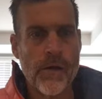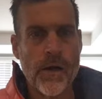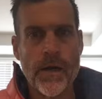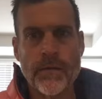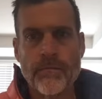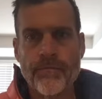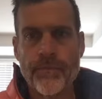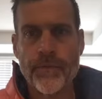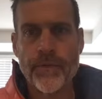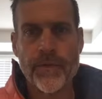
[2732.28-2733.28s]
All right,
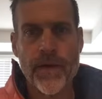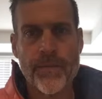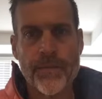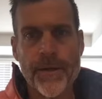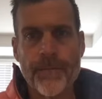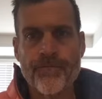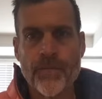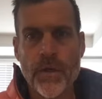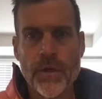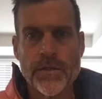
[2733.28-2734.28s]
this is Hyper-V.
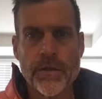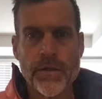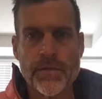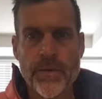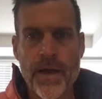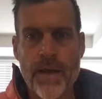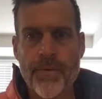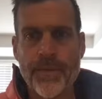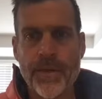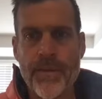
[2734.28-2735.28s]
So these were the
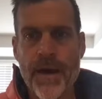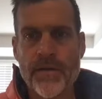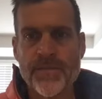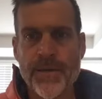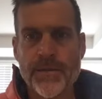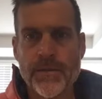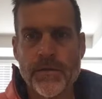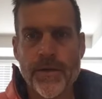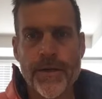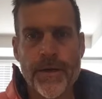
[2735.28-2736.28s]
Hyper-V battery
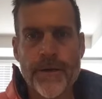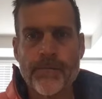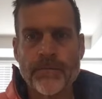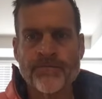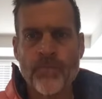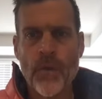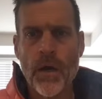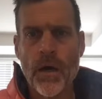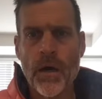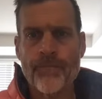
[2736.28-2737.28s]
spacers right here.
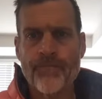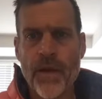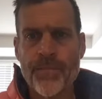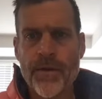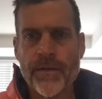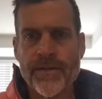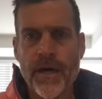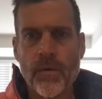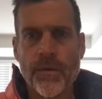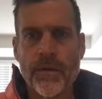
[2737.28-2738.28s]
I printed these
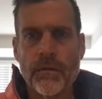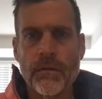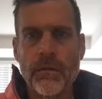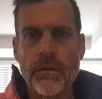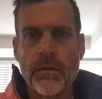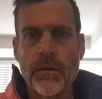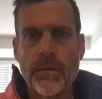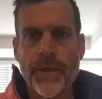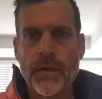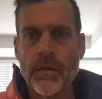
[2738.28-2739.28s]
out with a
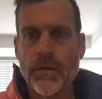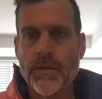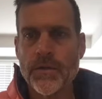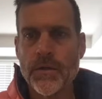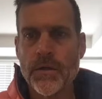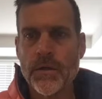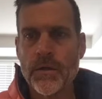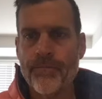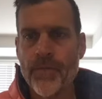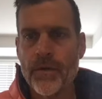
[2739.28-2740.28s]
little bit closer
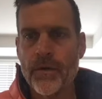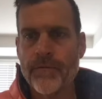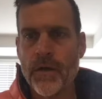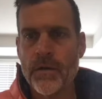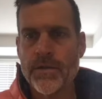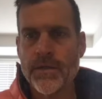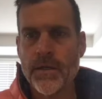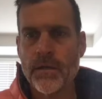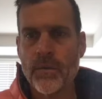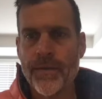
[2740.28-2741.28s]
tolerance
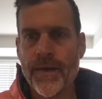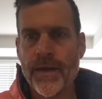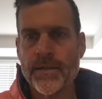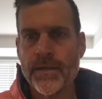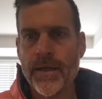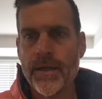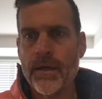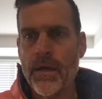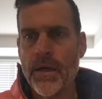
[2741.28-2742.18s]
here with ASA,